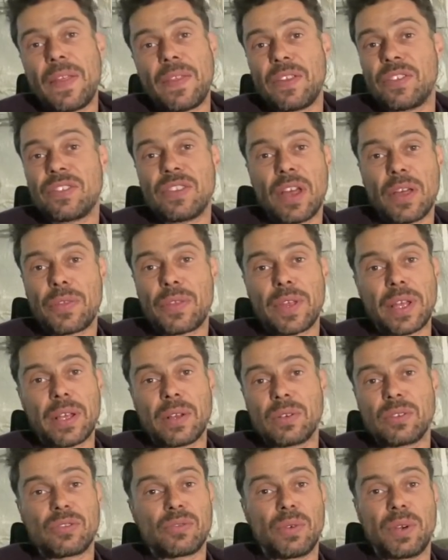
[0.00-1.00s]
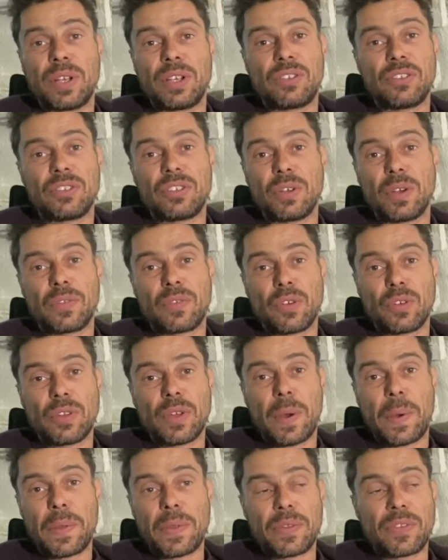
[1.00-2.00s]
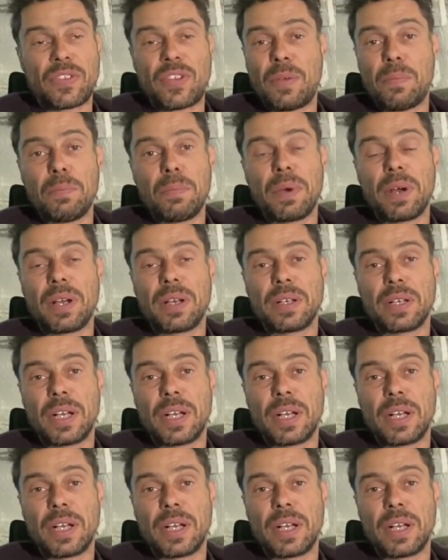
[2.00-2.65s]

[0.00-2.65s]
There's nothing else really to do. I've got no other timber,